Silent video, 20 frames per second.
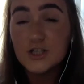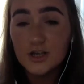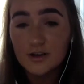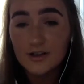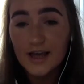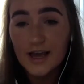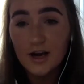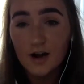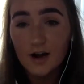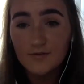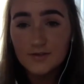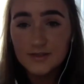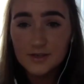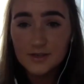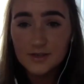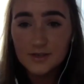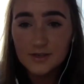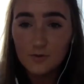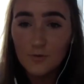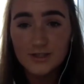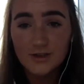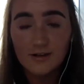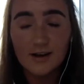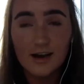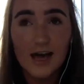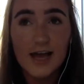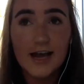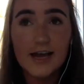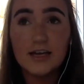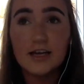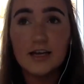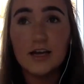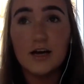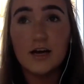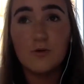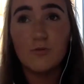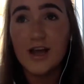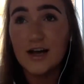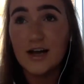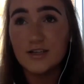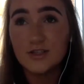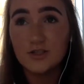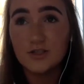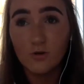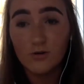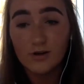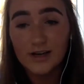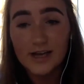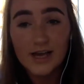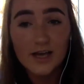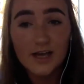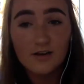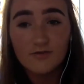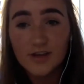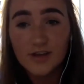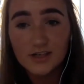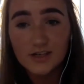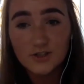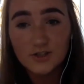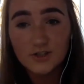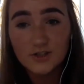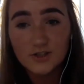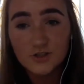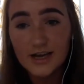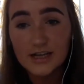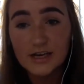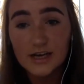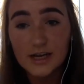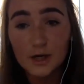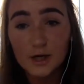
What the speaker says: year then, obviously, we went online. We had to totally innovate and try